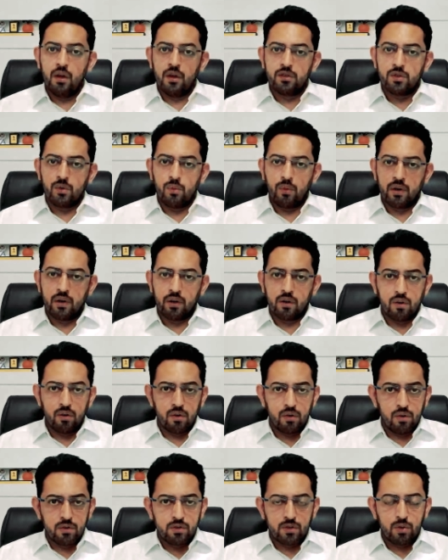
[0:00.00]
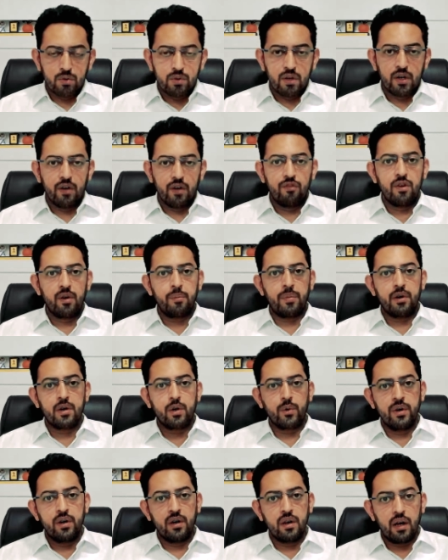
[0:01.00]
So 1 crore goes to the developer,
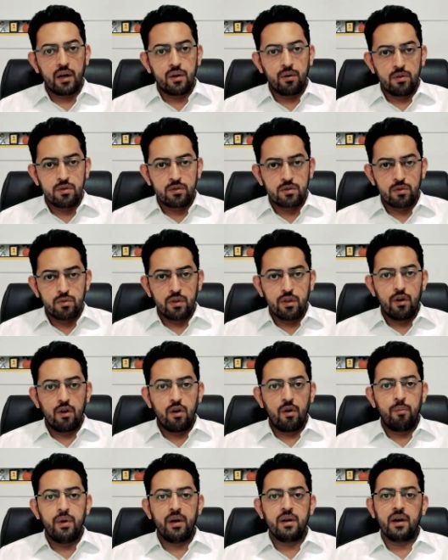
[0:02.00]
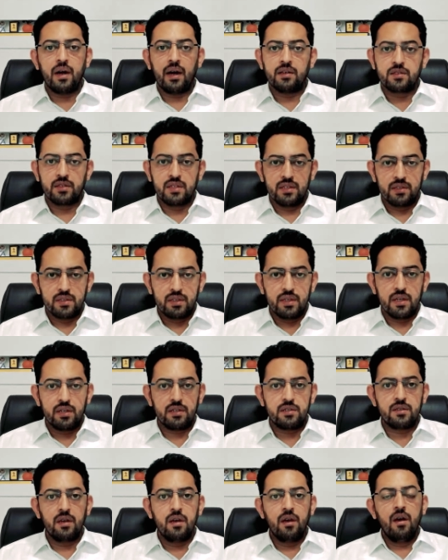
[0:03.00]
20 lakh goes to the government as
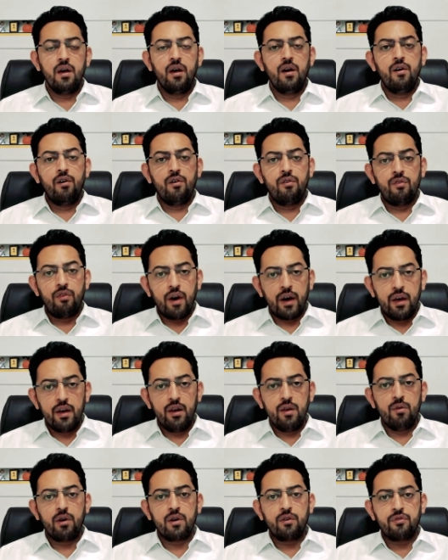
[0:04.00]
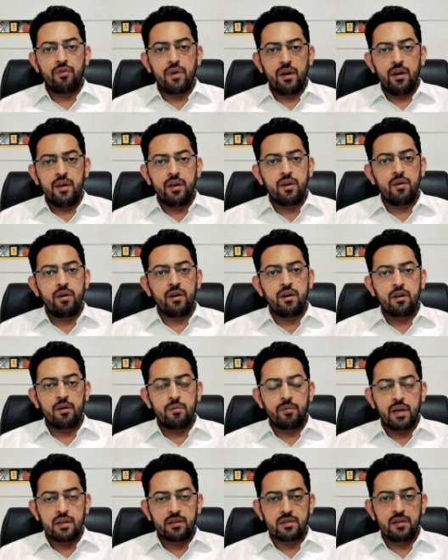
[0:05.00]
TCS. While you are filing your
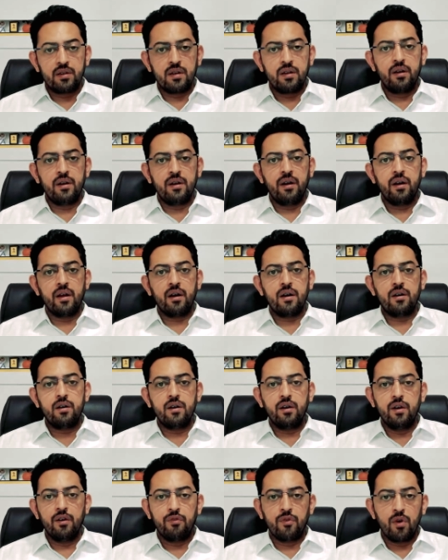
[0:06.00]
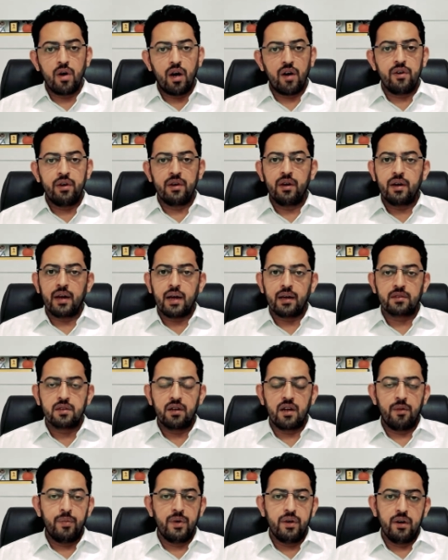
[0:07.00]
income tax return in India, if you have any tax
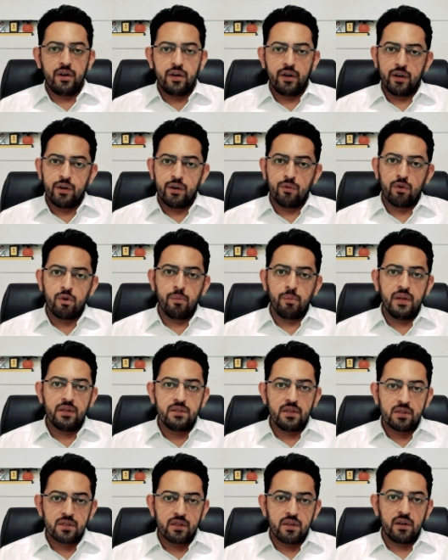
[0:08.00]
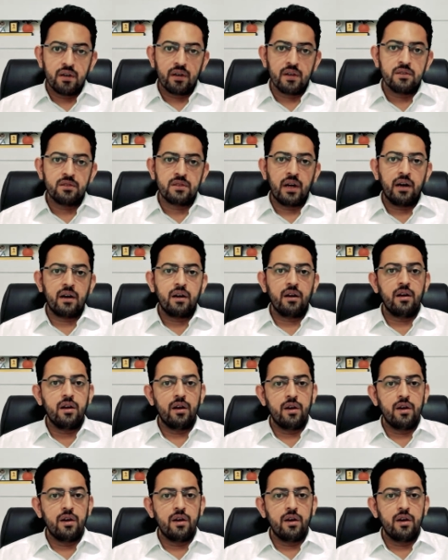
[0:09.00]
liability, it would be adjusted against that.